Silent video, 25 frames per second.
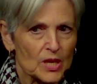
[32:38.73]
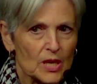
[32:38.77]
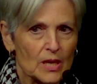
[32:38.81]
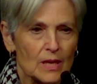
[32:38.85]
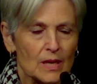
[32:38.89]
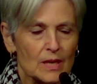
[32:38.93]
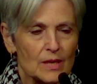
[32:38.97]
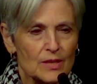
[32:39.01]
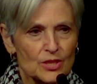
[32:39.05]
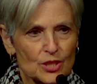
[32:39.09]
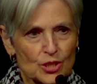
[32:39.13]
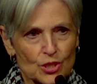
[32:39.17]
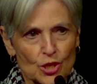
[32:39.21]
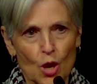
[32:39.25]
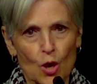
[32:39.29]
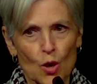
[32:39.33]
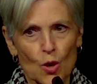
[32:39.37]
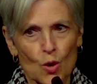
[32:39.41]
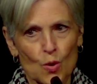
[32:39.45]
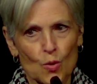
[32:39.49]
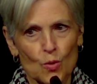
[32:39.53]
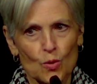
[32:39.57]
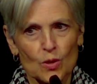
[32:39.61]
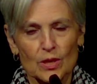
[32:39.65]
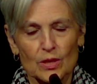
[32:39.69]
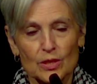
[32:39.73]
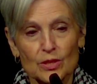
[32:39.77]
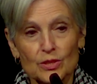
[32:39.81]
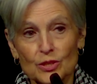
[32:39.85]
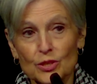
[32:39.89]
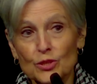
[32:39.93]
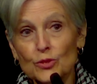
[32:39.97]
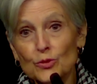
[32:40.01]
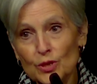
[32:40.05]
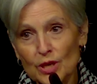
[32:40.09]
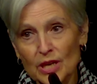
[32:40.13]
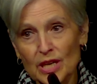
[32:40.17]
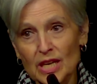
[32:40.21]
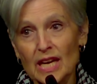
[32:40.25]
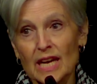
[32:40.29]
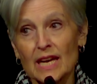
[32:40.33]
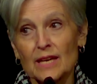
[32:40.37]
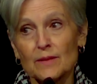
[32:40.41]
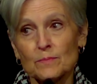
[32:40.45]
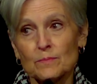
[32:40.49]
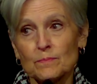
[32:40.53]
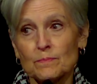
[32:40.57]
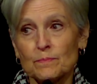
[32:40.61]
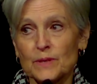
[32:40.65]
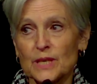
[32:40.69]
So you
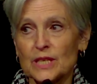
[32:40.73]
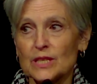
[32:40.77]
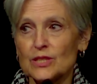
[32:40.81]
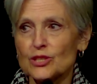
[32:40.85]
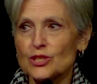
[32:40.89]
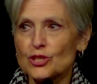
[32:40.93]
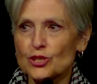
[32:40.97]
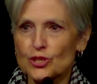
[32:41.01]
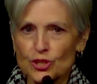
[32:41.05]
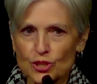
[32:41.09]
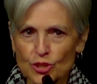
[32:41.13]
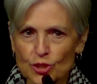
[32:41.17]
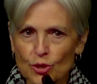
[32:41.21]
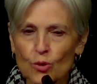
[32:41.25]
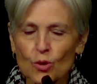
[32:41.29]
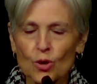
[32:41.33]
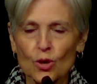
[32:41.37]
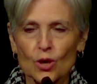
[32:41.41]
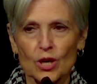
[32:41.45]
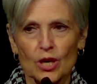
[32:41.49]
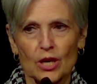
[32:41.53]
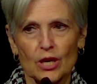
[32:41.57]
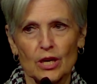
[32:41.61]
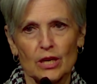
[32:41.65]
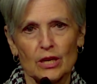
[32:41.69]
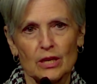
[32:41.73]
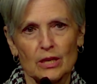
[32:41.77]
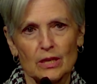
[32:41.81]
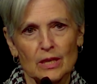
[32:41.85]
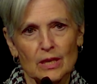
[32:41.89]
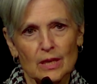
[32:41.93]
can be sure,